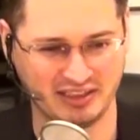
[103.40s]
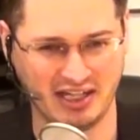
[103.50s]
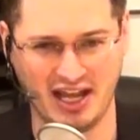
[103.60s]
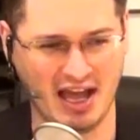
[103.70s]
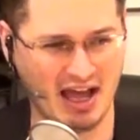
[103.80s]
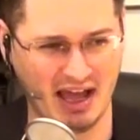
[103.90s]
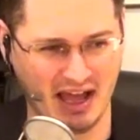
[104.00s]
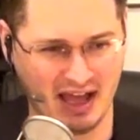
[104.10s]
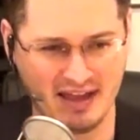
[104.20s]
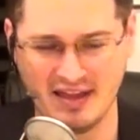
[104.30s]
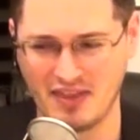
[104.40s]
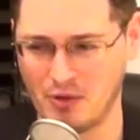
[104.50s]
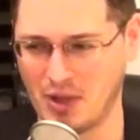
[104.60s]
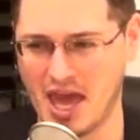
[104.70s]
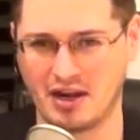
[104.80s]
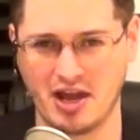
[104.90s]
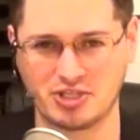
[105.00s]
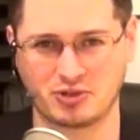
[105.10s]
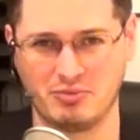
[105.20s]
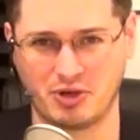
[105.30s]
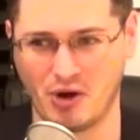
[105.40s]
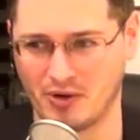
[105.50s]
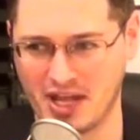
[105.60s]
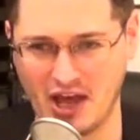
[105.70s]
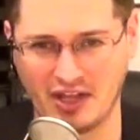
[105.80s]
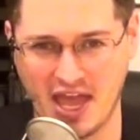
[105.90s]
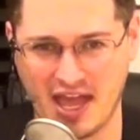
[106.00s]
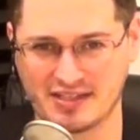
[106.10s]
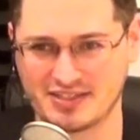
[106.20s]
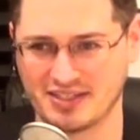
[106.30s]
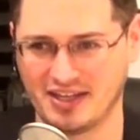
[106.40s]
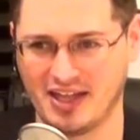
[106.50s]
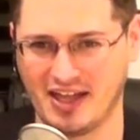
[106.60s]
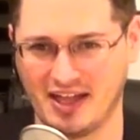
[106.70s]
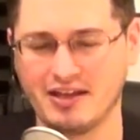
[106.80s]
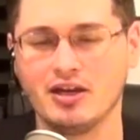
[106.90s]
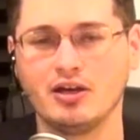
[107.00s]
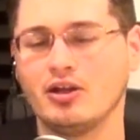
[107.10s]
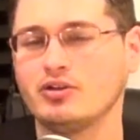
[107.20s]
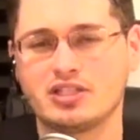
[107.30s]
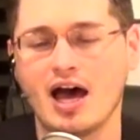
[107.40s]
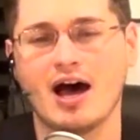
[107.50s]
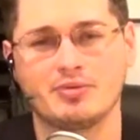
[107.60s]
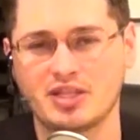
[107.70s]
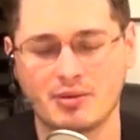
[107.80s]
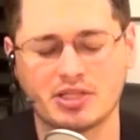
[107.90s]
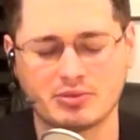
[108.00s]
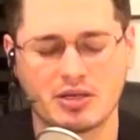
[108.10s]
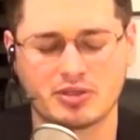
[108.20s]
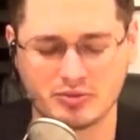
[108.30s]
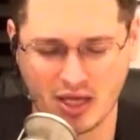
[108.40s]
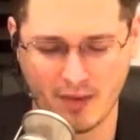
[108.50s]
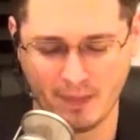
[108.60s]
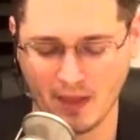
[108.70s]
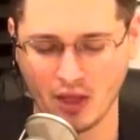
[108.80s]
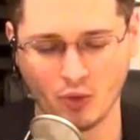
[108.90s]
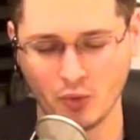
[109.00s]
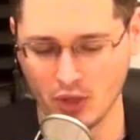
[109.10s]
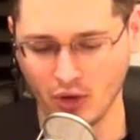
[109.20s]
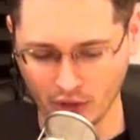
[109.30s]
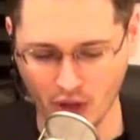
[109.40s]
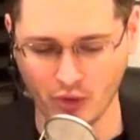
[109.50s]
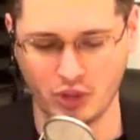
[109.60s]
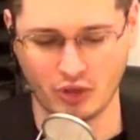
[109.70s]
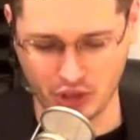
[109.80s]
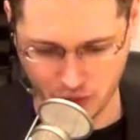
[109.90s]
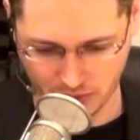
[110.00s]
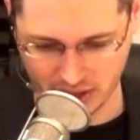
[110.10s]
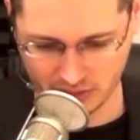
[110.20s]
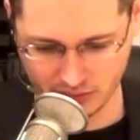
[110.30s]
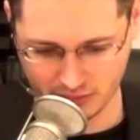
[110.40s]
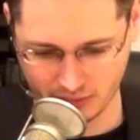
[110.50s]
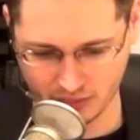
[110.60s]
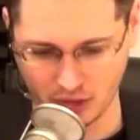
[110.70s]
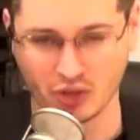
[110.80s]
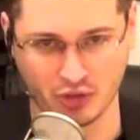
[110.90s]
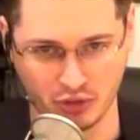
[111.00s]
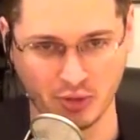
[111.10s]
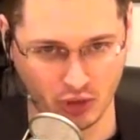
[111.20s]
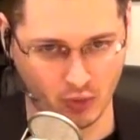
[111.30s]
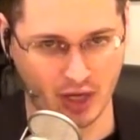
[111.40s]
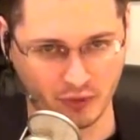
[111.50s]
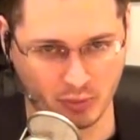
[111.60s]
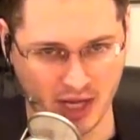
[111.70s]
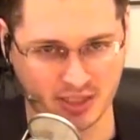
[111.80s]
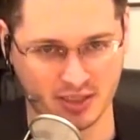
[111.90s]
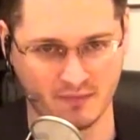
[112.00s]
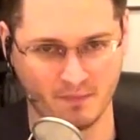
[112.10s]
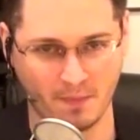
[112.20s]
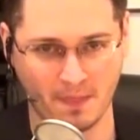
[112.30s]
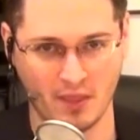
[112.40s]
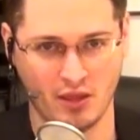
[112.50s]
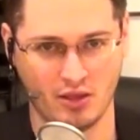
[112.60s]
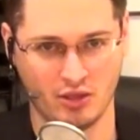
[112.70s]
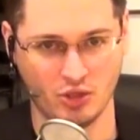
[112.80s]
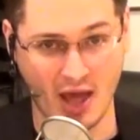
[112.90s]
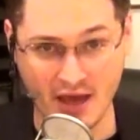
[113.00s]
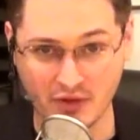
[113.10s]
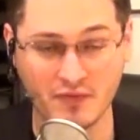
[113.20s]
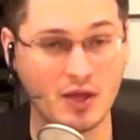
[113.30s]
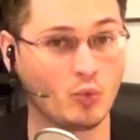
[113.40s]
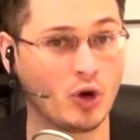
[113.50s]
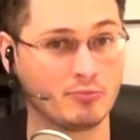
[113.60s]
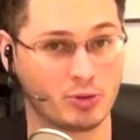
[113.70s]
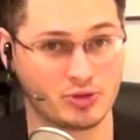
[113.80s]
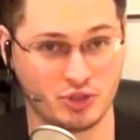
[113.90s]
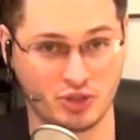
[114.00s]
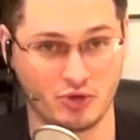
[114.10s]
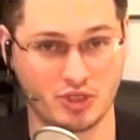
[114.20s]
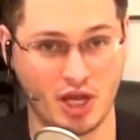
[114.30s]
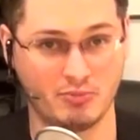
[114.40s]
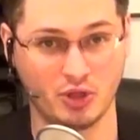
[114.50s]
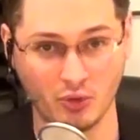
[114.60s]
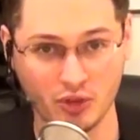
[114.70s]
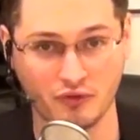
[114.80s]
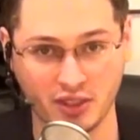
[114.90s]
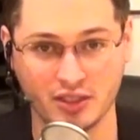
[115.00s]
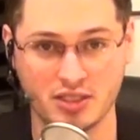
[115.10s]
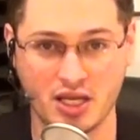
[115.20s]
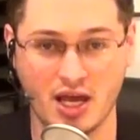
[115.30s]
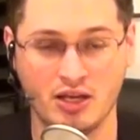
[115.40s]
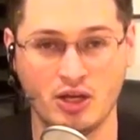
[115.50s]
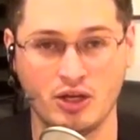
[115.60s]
Ha ha ha. Then we had an ice cream cone and held hands. no, stop, stop, stop, stop, stop, stop. We all know you're a human. You're a human. You're running for president. You have an event, one person shows up. You know what you feel inside?